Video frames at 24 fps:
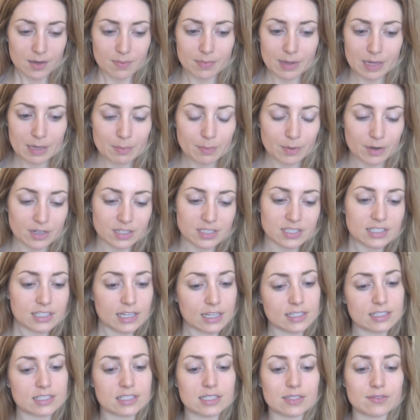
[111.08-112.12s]
make more
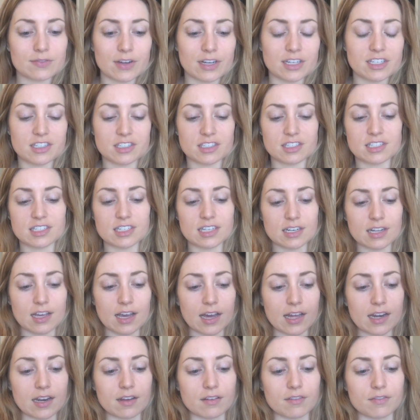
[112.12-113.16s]
sense if I just did
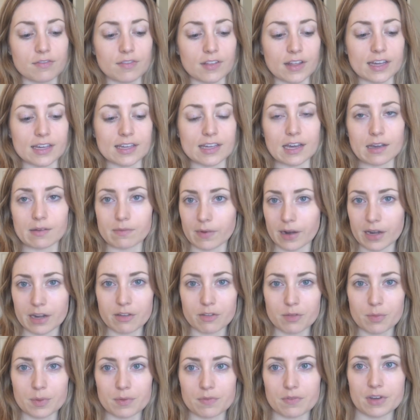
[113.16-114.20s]
kind of like get ready
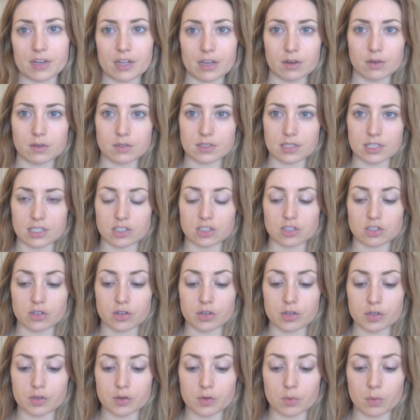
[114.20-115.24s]
with me videos and show
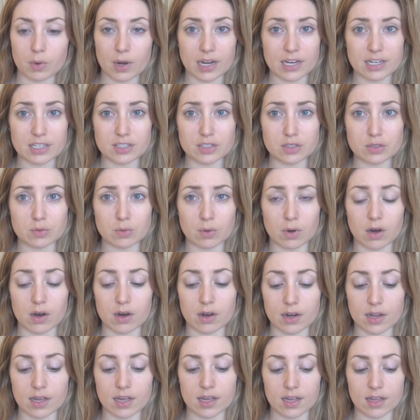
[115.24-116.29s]
you what I do
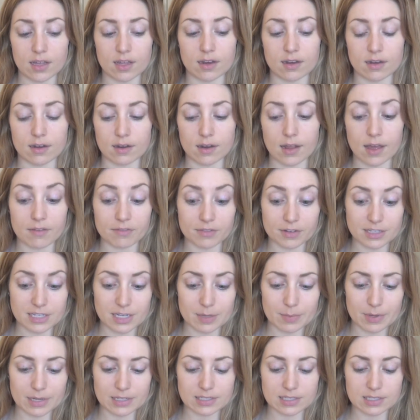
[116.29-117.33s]
on an
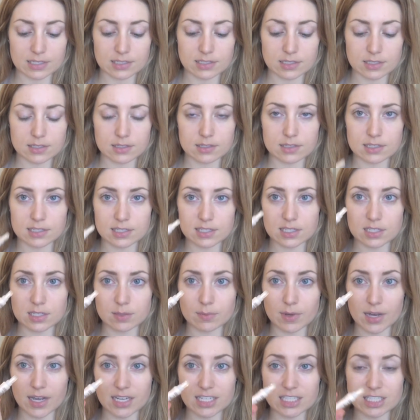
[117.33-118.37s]
everyday basis. This is
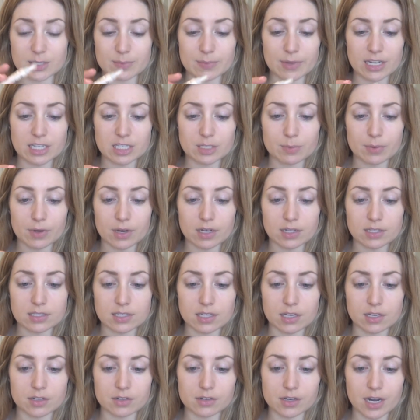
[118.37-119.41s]
my Smashbox
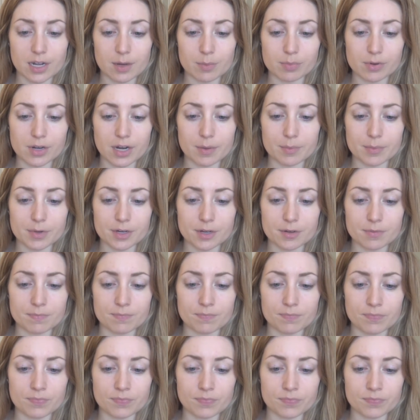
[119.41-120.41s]
under eye primer.